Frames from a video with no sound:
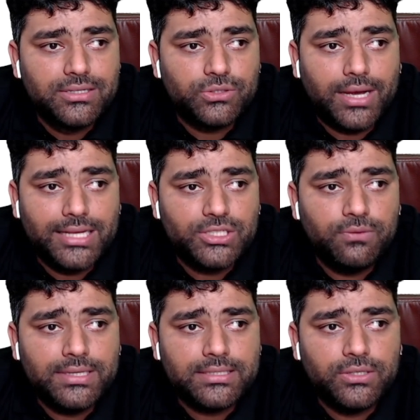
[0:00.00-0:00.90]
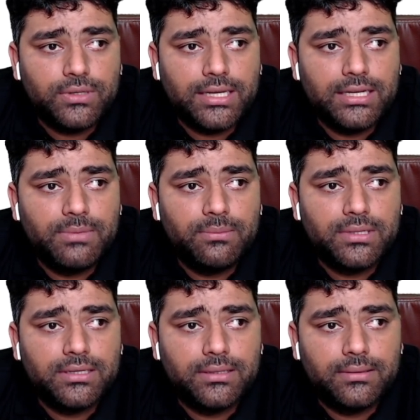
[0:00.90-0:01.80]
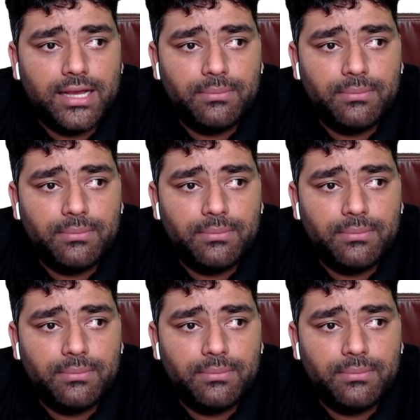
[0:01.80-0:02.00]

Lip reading: So as you wish, you can remember the